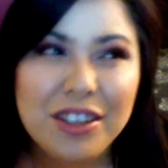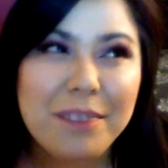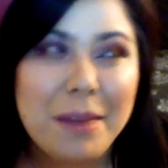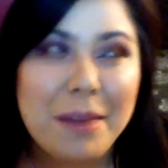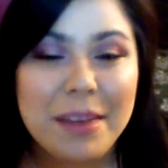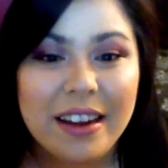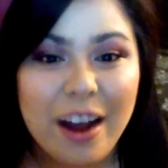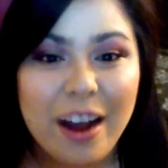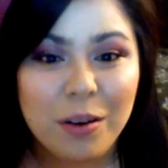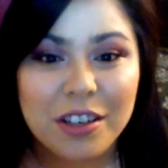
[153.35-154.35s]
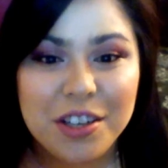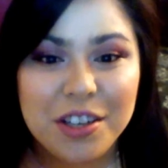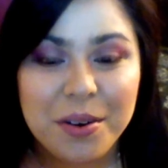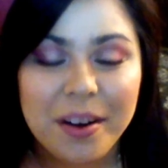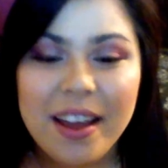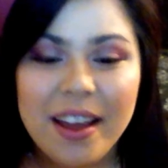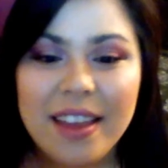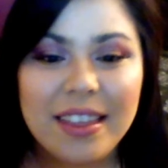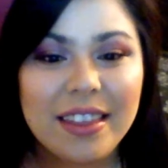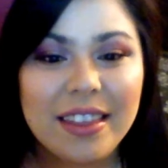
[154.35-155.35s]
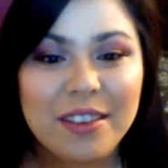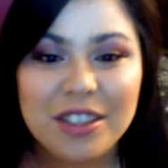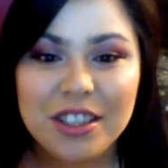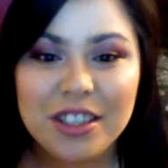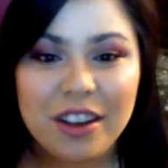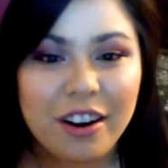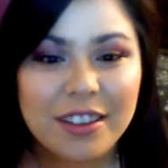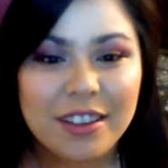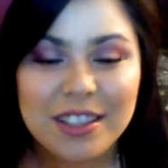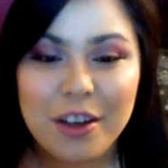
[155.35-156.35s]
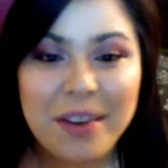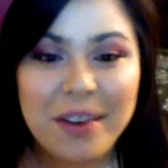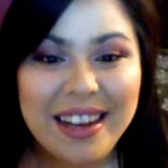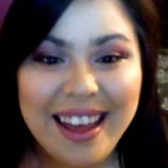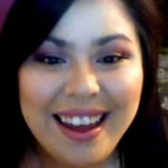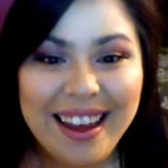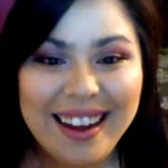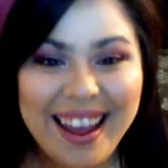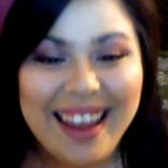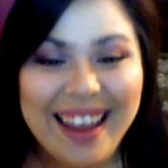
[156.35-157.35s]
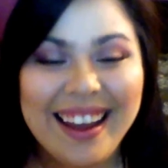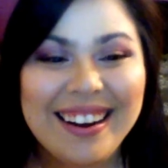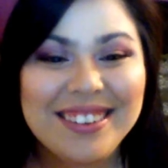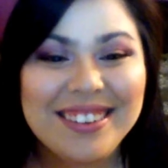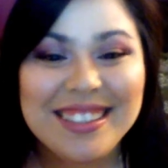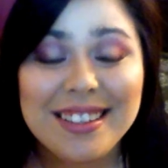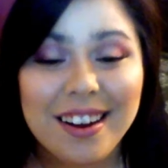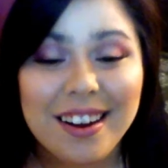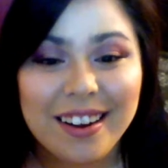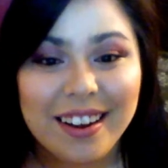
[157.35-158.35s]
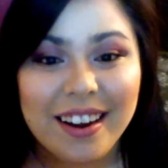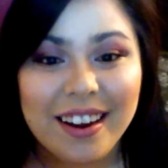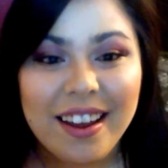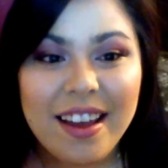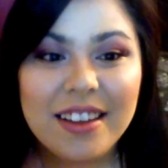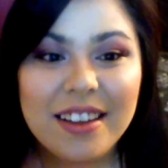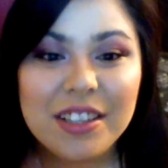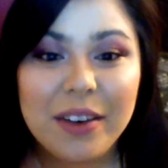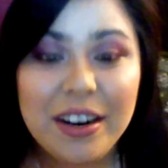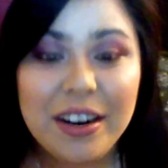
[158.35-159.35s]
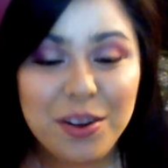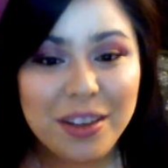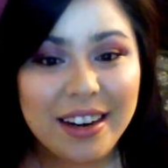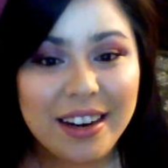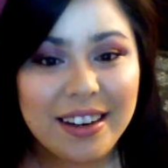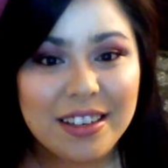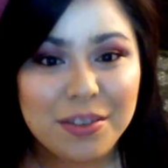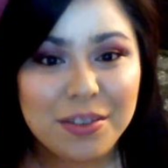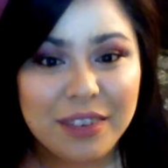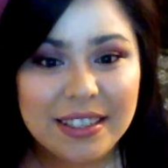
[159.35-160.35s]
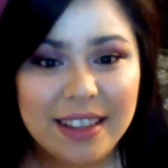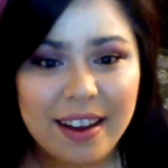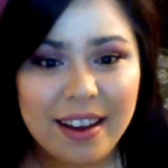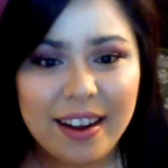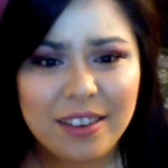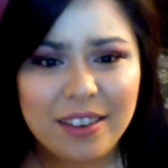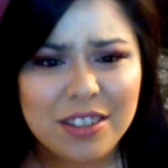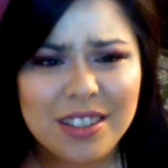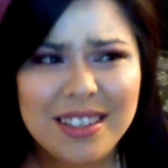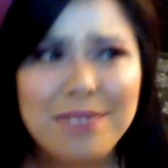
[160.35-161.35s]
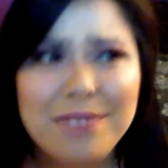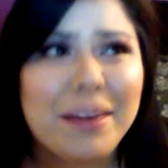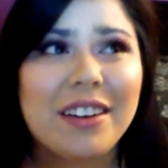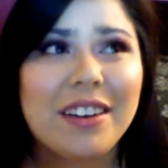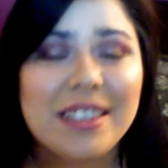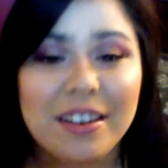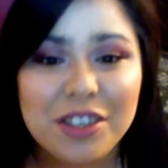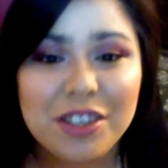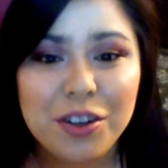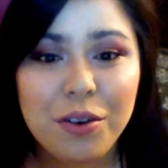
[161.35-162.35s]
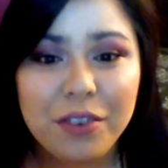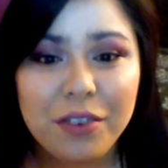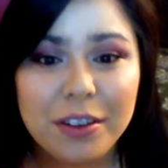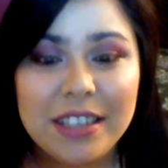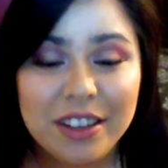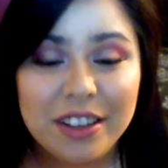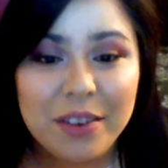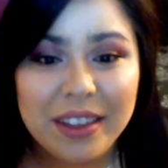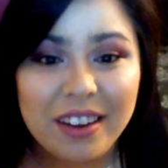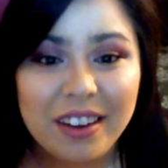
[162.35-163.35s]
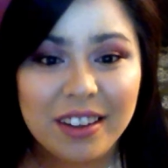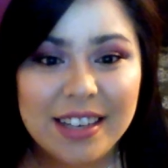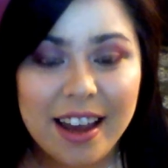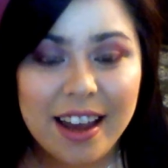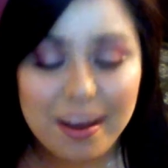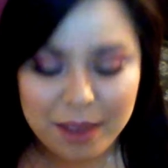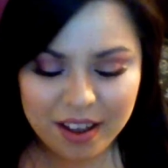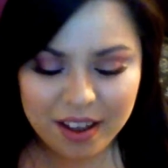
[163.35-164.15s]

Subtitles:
maybe an hour or two, then they would just start snowing again, and it was just not good. So I knew that I needed to fix that, and it was just embarrassing. I was just over dealing with it all the time.